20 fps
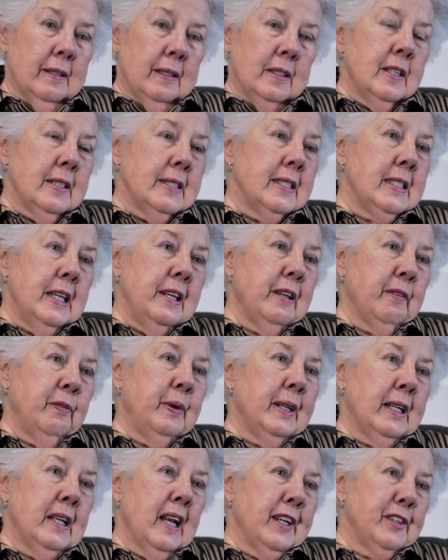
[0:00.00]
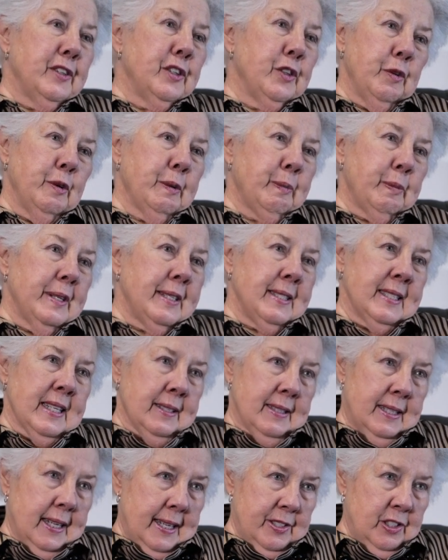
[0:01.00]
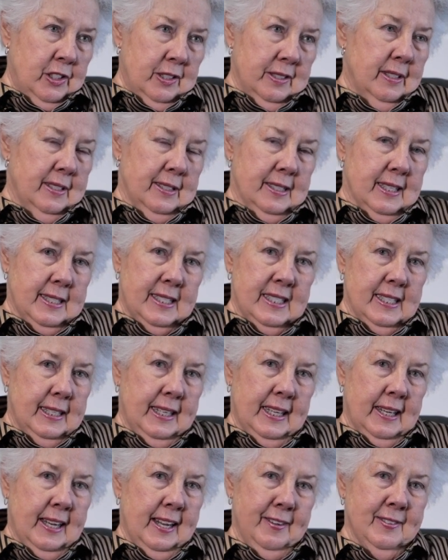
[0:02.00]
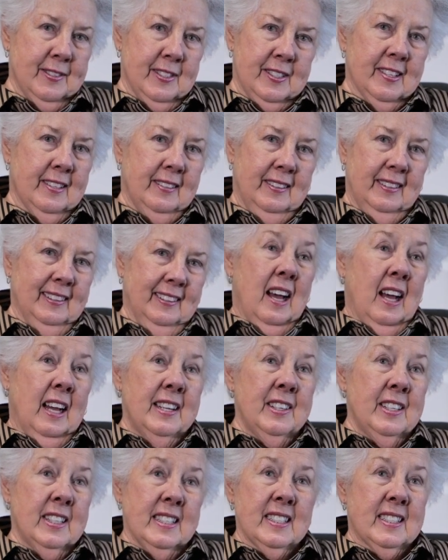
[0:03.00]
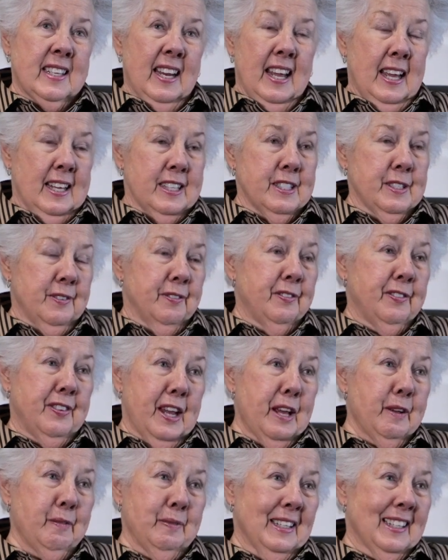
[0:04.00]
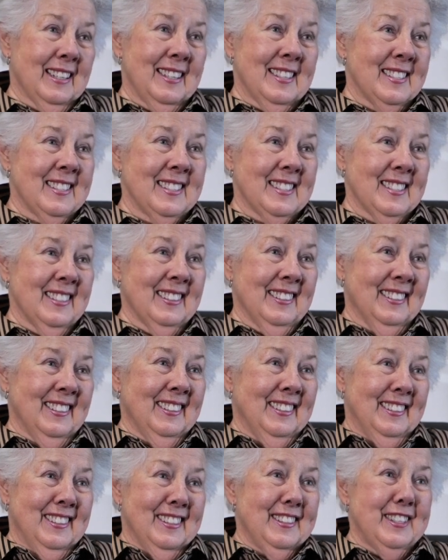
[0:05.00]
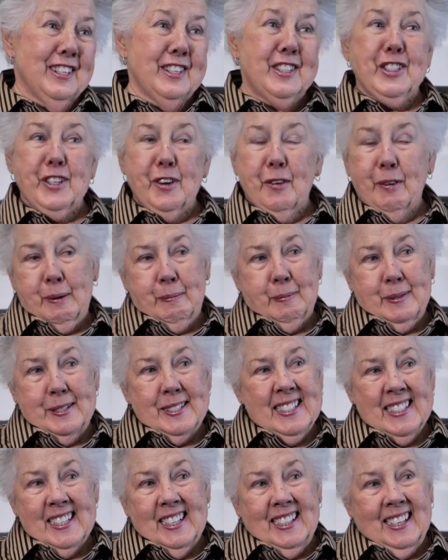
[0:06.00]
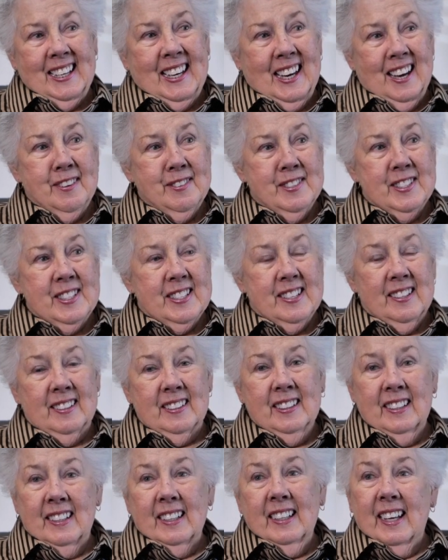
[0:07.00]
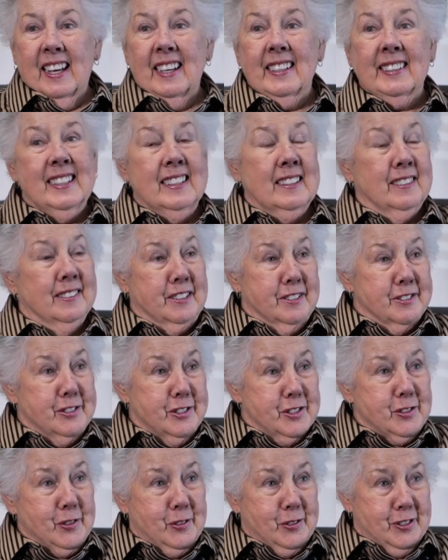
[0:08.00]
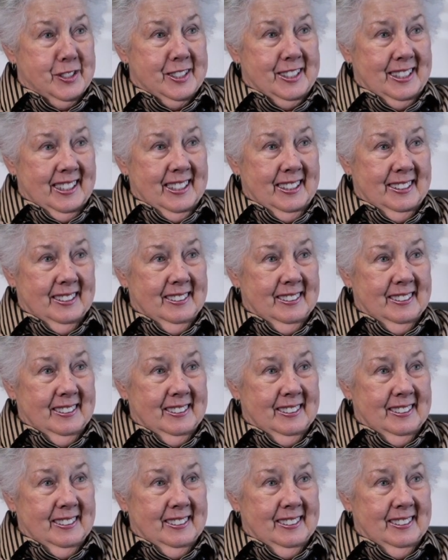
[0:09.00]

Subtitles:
to see if we'd like to do a presentation to the city council. I just asked families to show up at city council and tell their story.